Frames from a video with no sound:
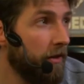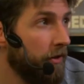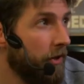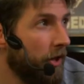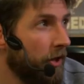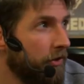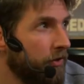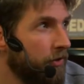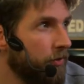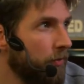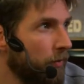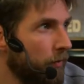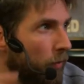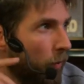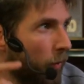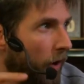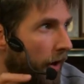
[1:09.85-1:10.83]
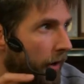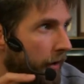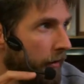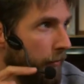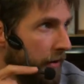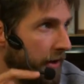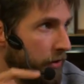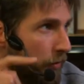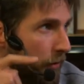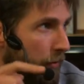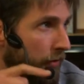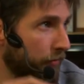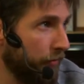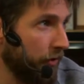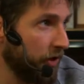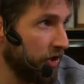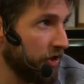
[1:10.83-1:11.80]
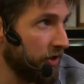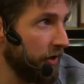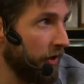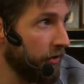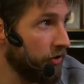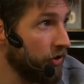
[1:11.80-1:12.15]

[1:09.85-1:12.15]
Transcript: not one best weapon for each slot,